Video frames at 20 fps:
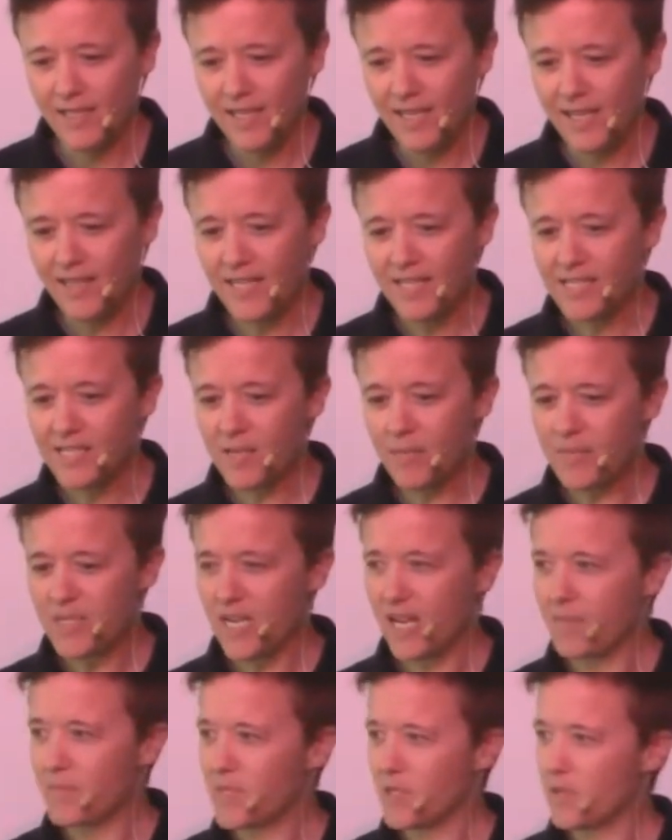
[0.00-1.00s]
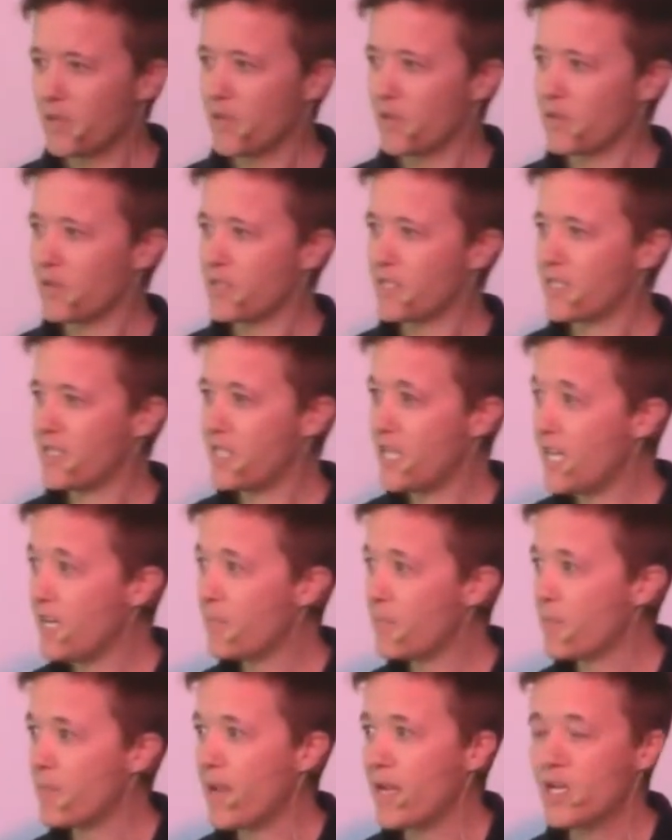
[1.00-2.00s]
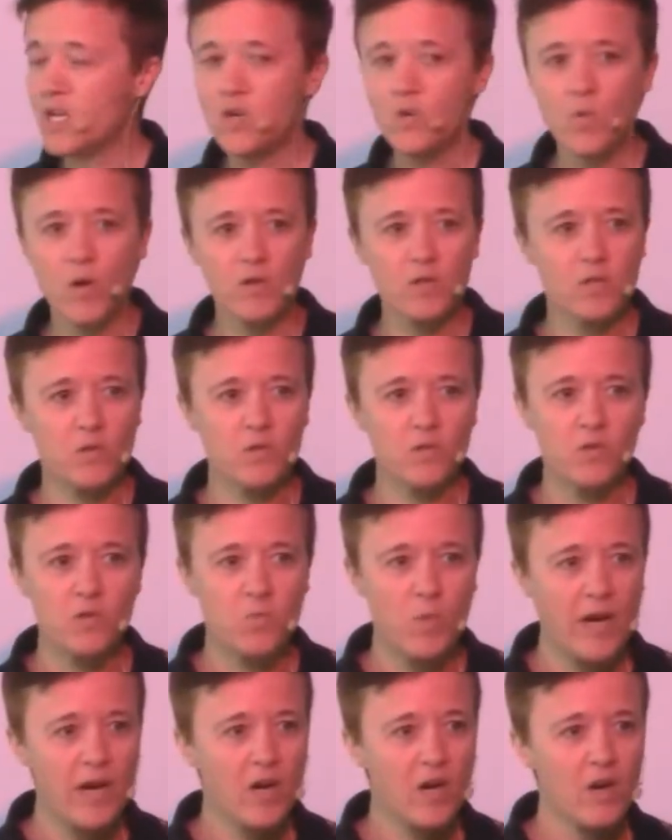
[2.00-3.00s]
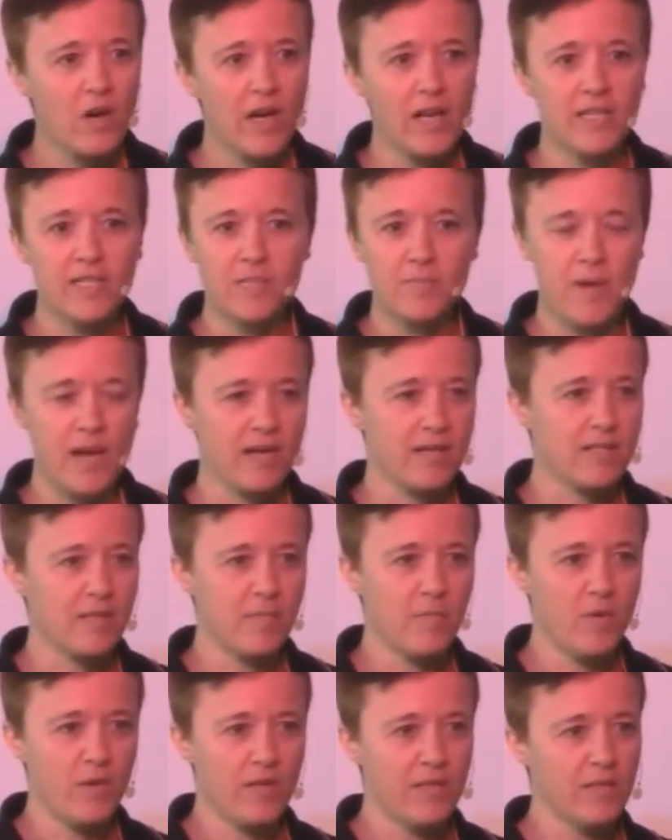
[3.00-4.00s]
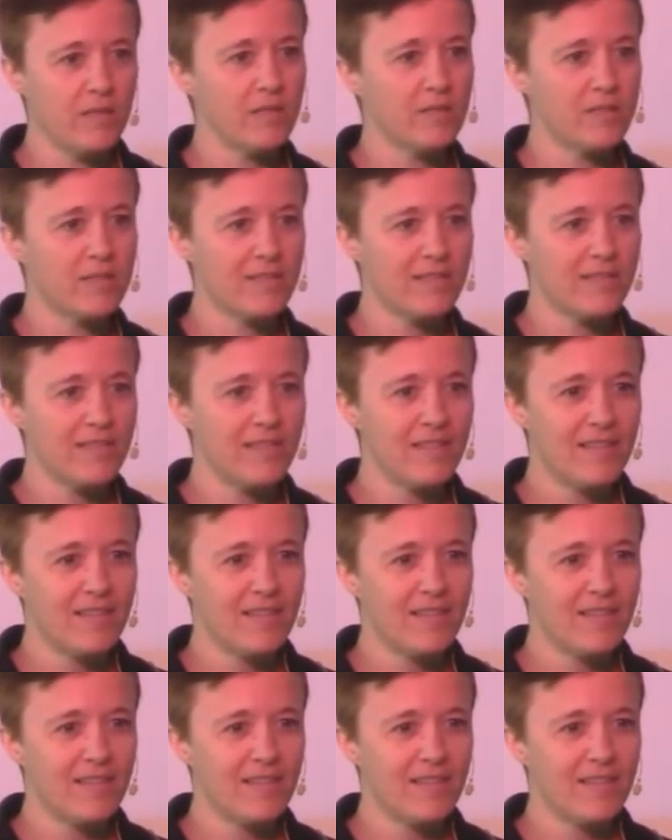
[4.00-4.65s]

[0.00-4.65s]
And then sometimes there are those steep, make you want to swear and smack someone hills.